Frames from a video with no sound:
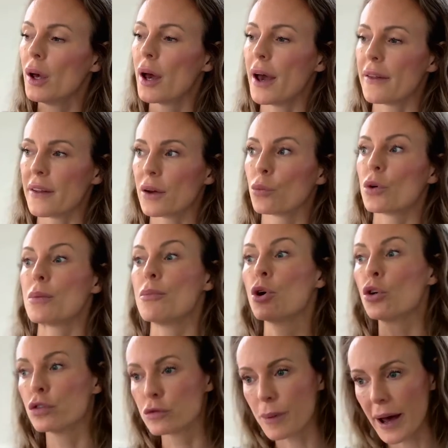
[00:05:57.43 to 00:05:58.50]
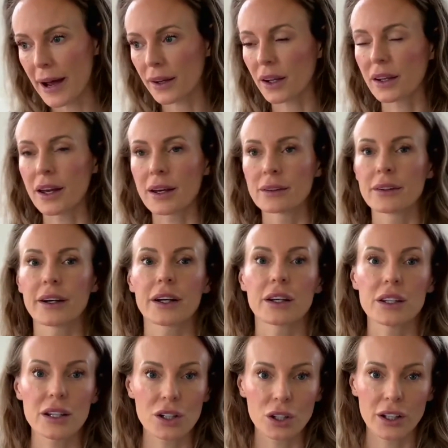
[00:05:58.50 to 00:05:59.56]
and then we moved back again like a
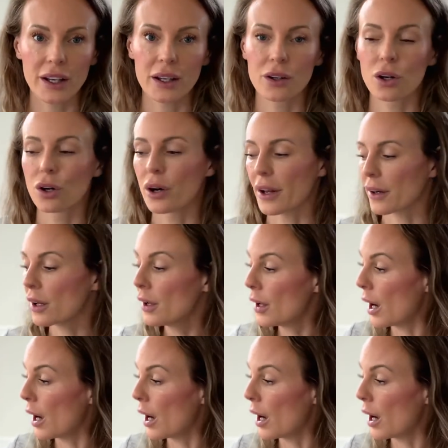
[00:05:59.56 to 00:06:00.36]
year later, and